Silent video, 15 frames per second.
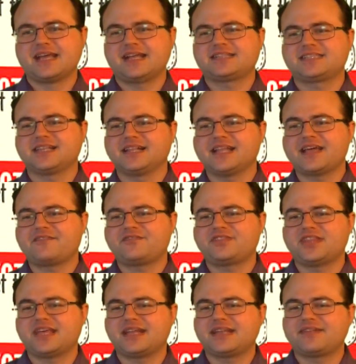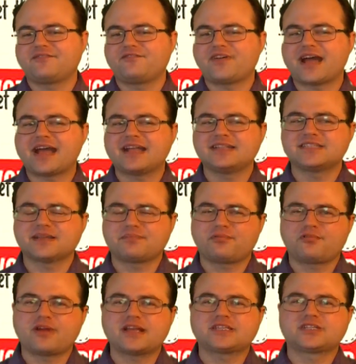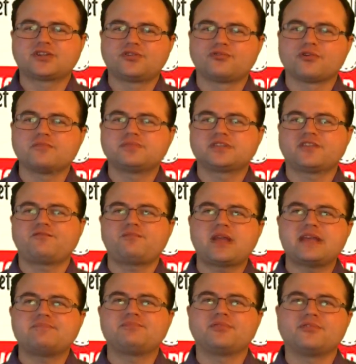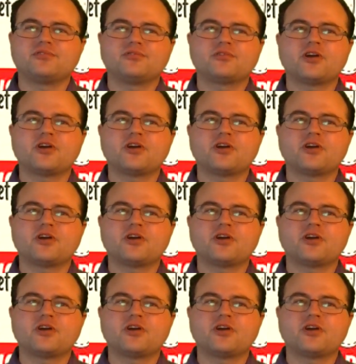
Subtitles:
It's the left that finds oppressed groups of people,